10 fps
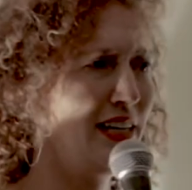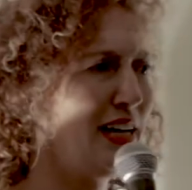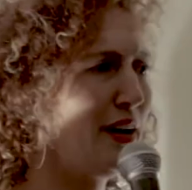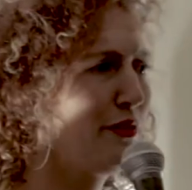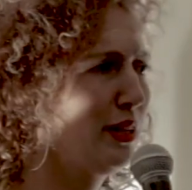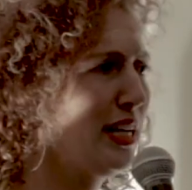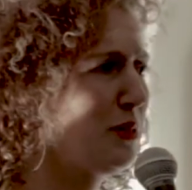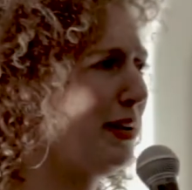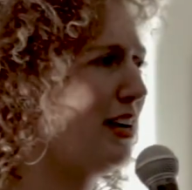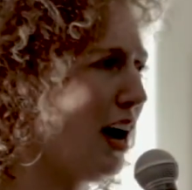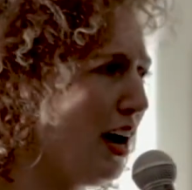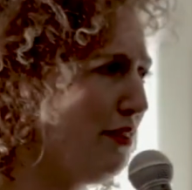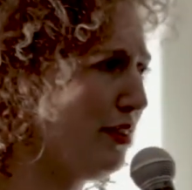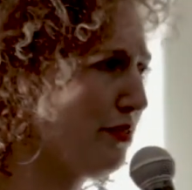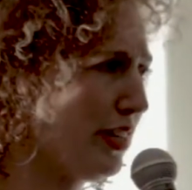Every lesbian
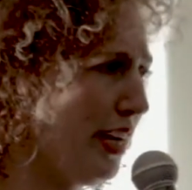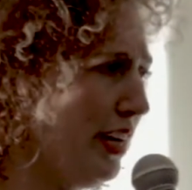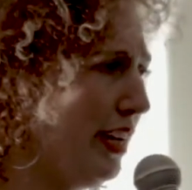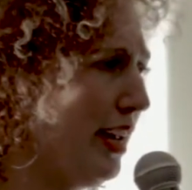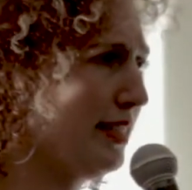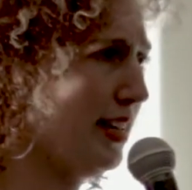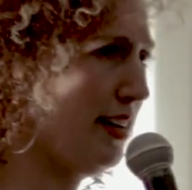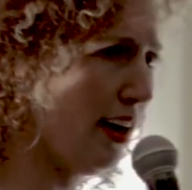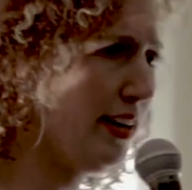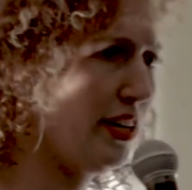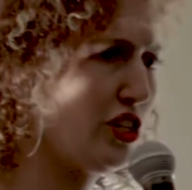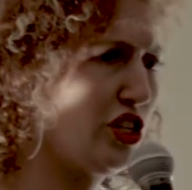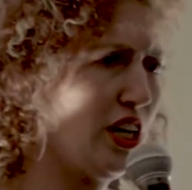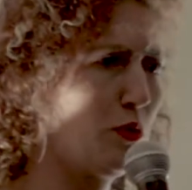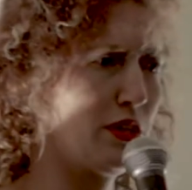I've ever dated has a 9-inch
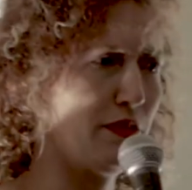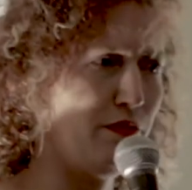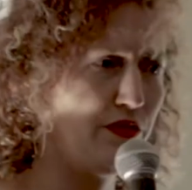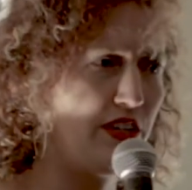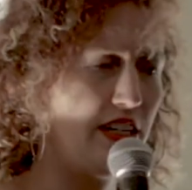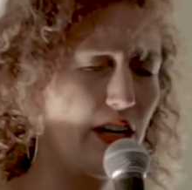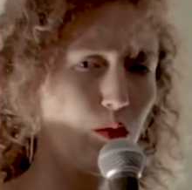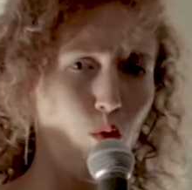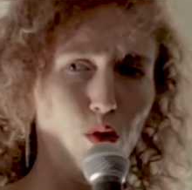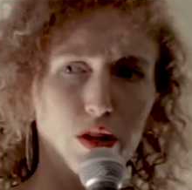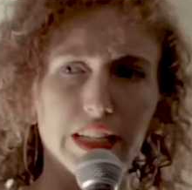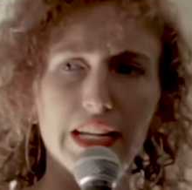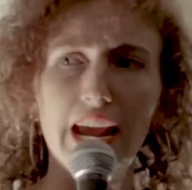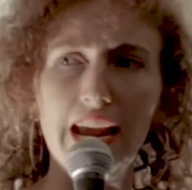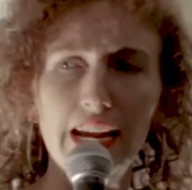dick with a 15-year
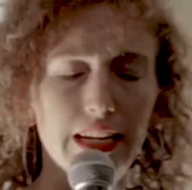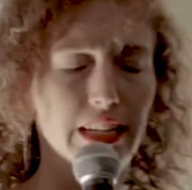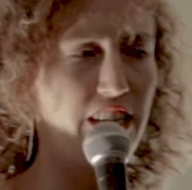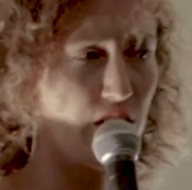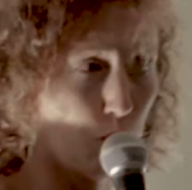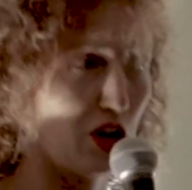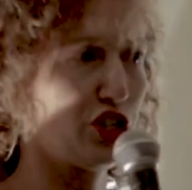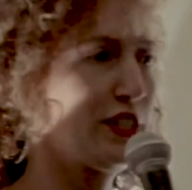warranty, and it's dishwasher